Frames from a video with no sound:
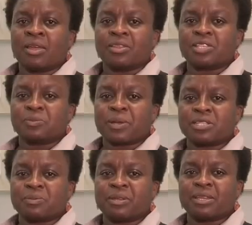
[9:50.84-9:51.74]
The
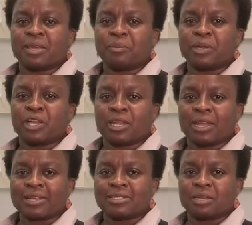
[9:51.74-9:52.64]
specimen can be
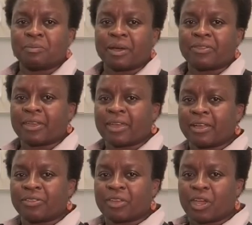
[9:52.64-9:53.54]
collected by the
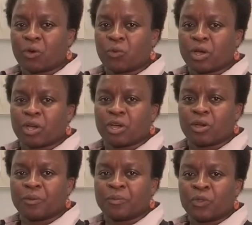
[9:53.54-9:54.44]
healthcare
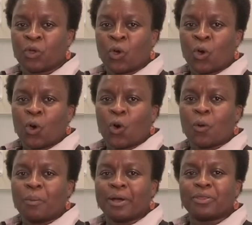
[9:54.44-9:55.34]
worker
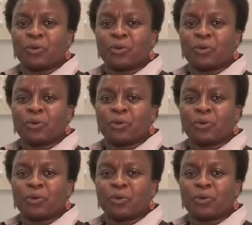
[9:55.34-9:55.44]
or by